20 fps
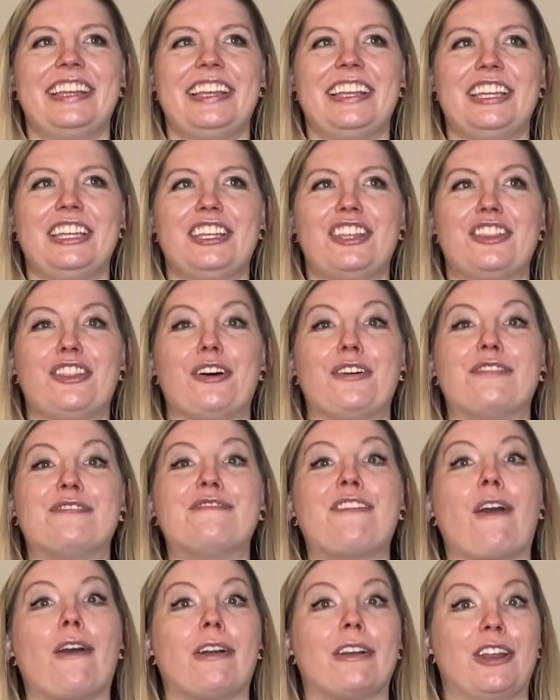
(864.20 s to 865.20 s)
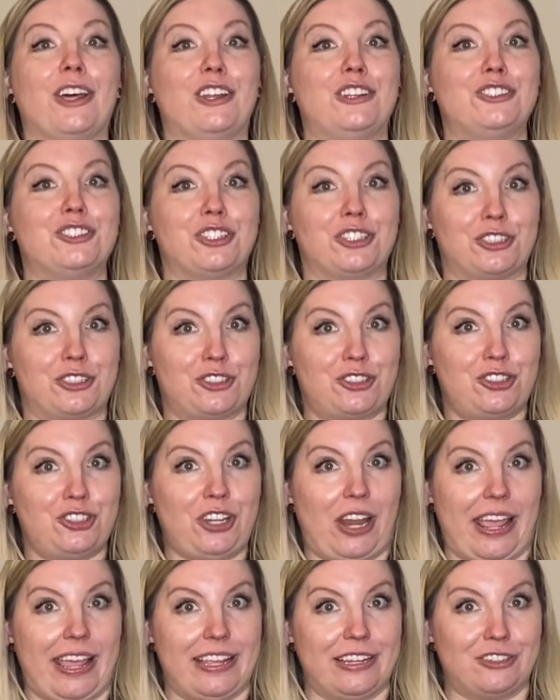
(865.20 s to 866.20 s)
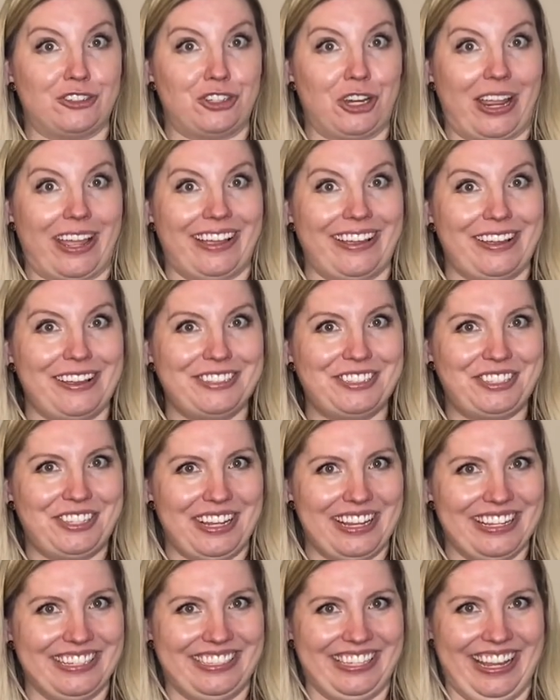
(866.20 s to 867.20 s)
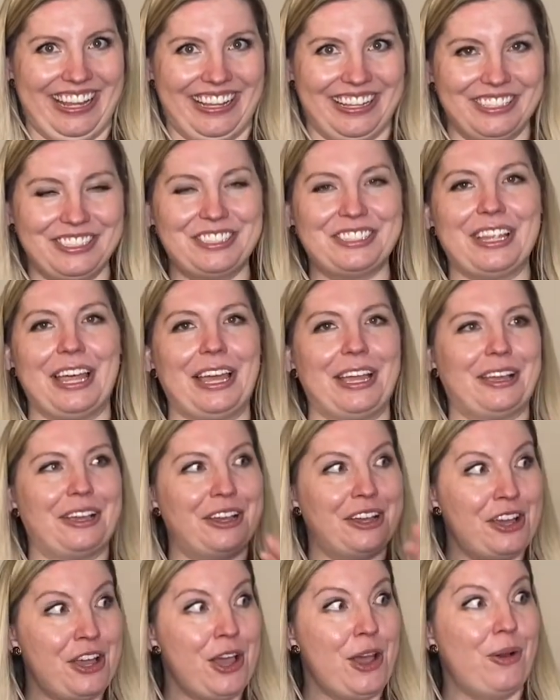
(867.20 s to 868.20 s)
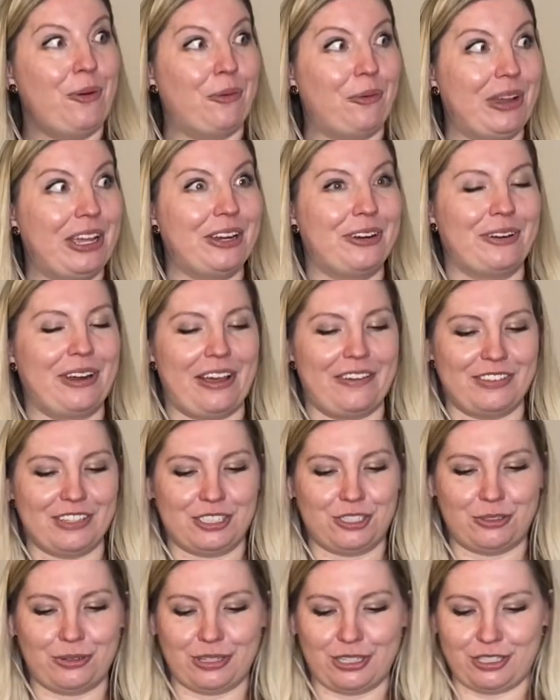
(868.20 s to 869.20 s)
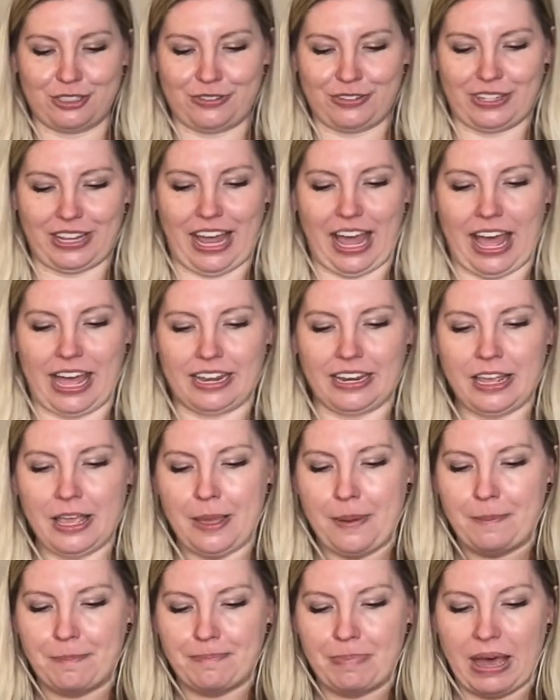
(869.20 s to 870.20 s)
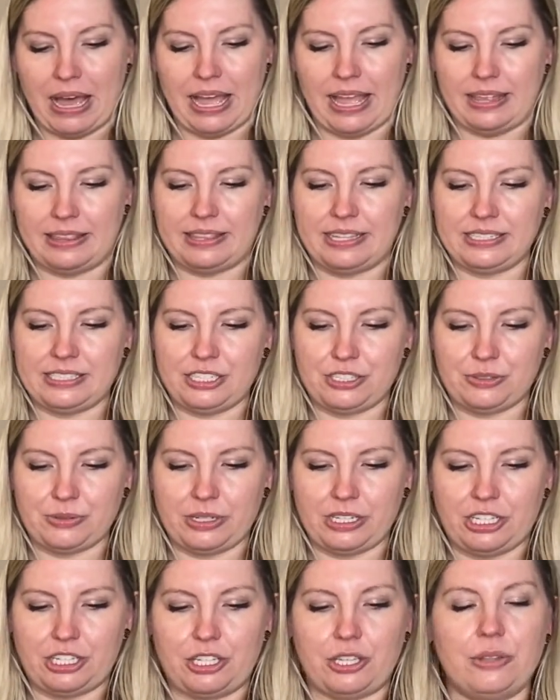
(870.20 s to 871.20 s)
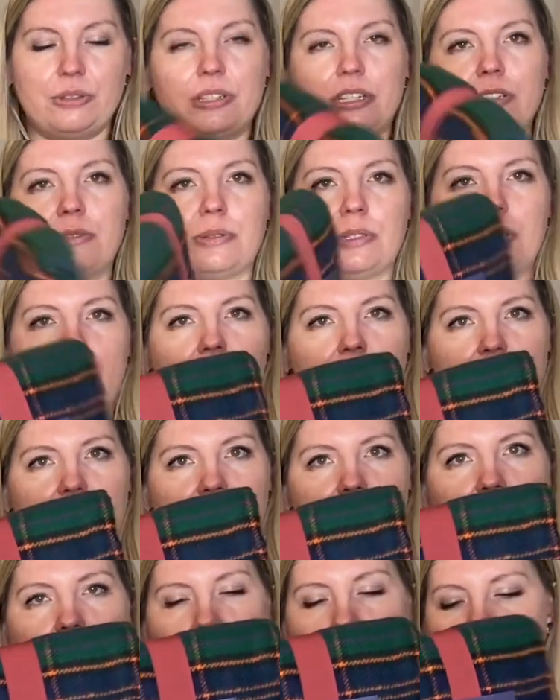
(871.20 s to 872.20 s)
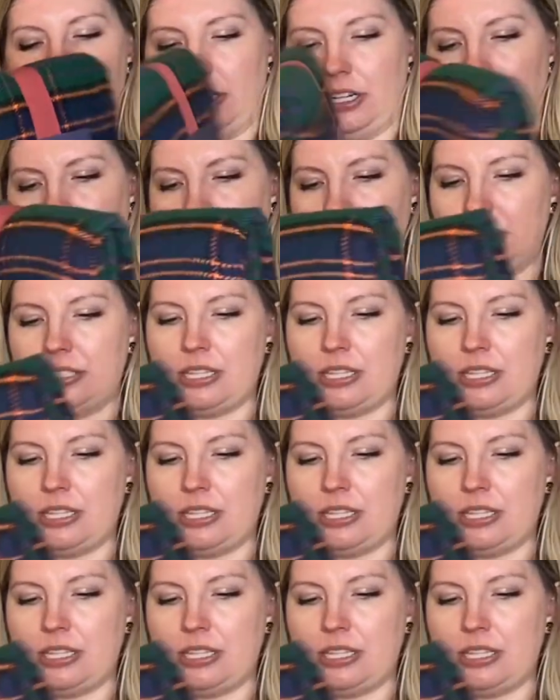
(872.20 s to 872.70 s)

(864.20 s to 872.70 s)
the furniture's changing seasons. Like, we don't have the storage for that. But this is really cute. This was $30.